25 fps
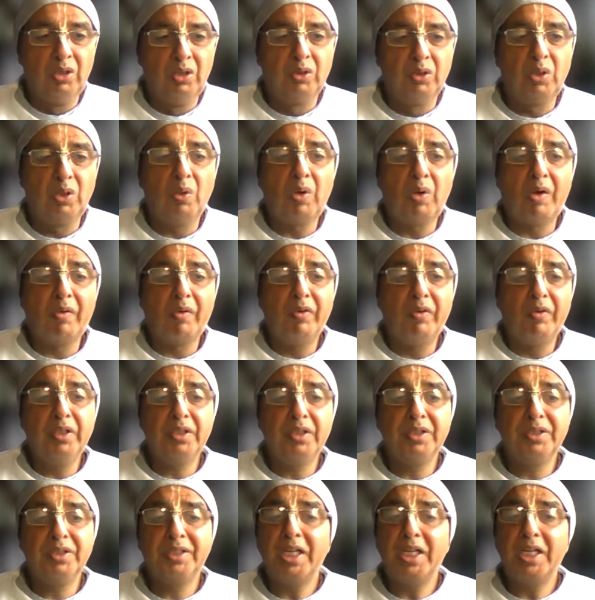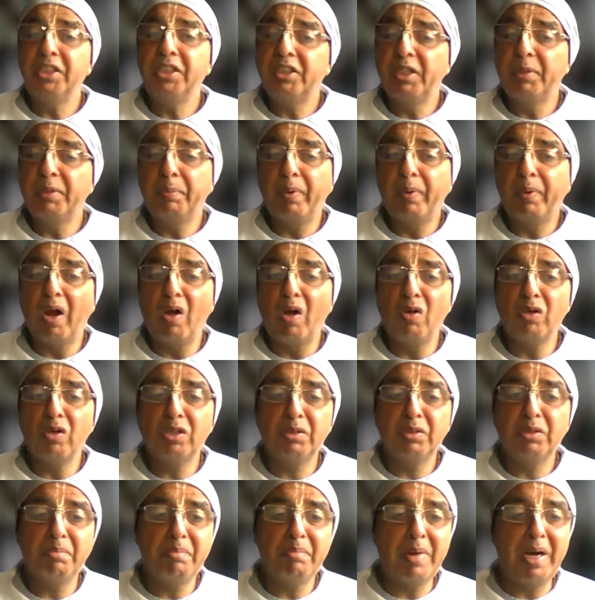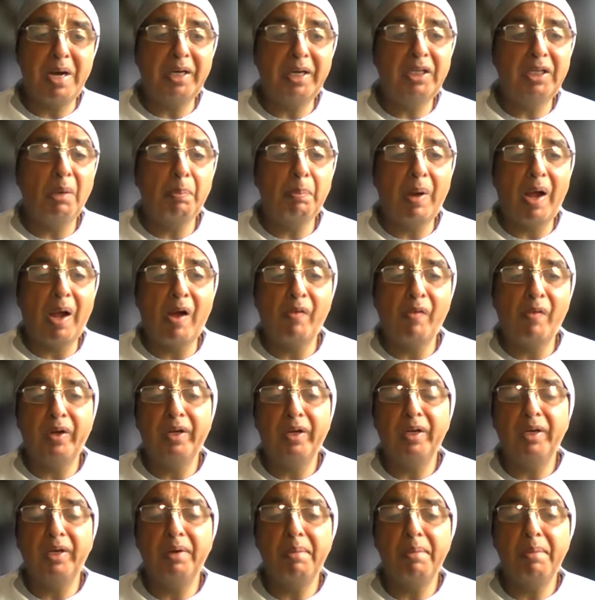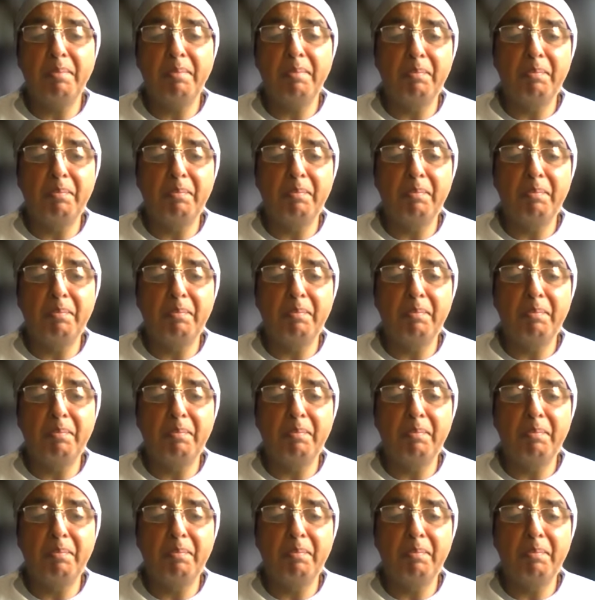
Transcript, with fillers: So our sensory prowess, mental power,